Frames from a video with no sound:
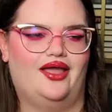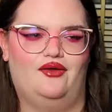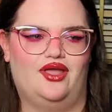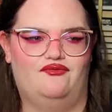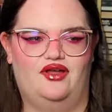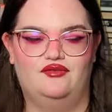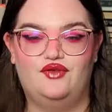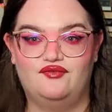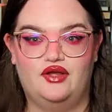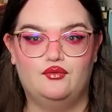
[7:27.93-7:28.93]
Okay. Fine.
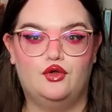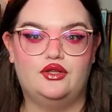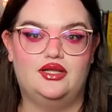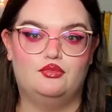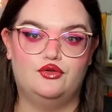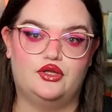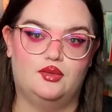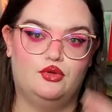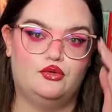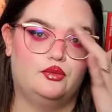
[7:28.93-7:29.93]
Roll the clip. Roll.
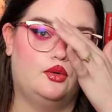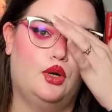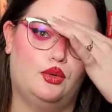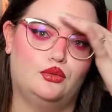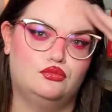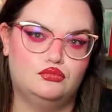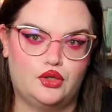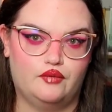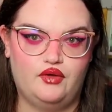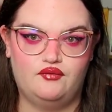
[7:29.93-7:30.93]

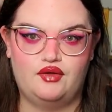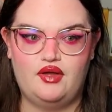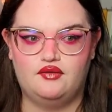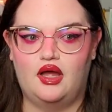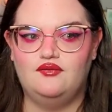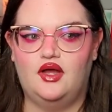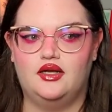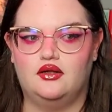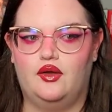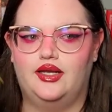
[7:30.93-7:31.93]
Good. Fine.
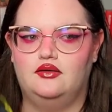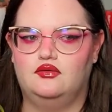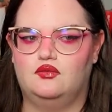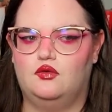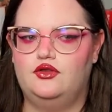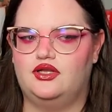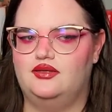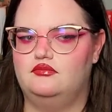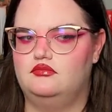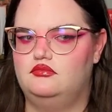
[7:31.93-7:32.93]
Go ahead. Roll the clip.